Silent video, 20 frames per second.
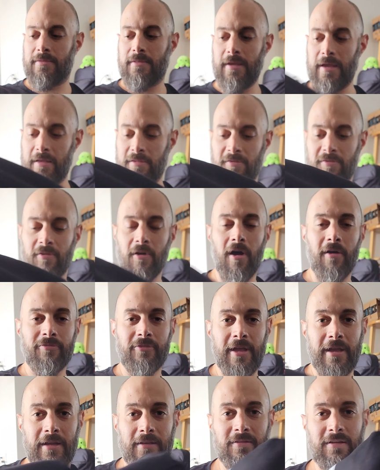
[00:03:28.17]
It's soft
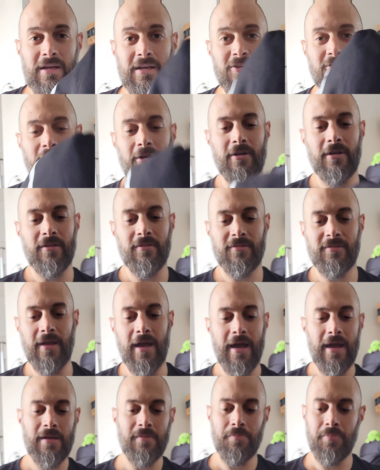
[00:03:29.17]
like a t-shirt
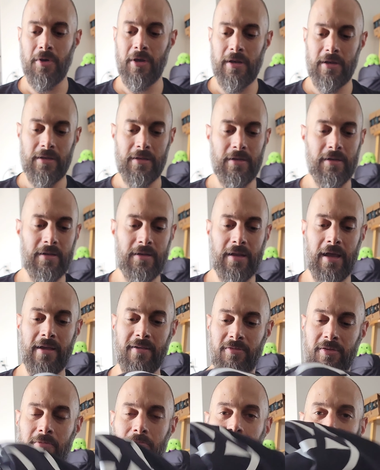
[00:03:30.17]
inside, but
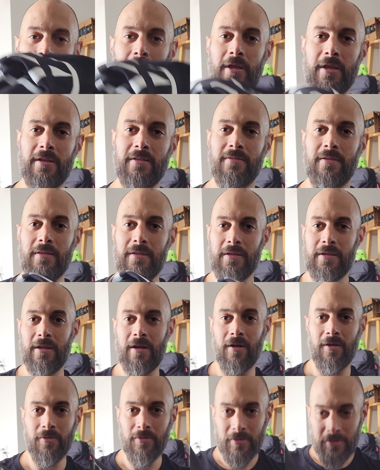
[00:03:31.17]
nice and rugged, you
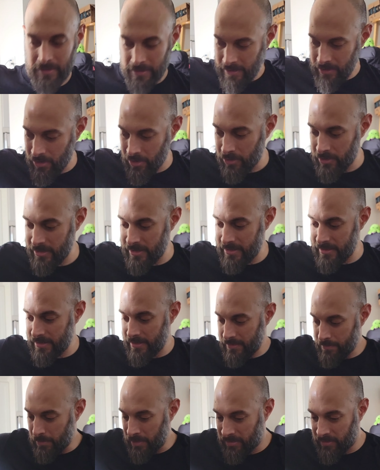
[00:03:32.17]
know, hoodie
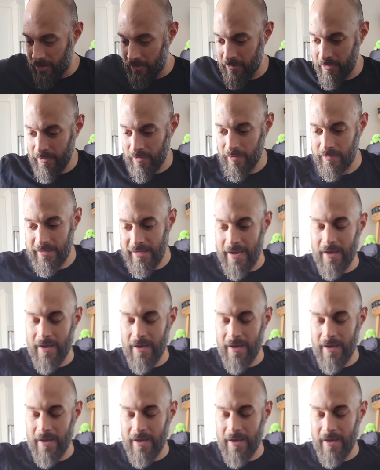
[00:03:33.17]
material on the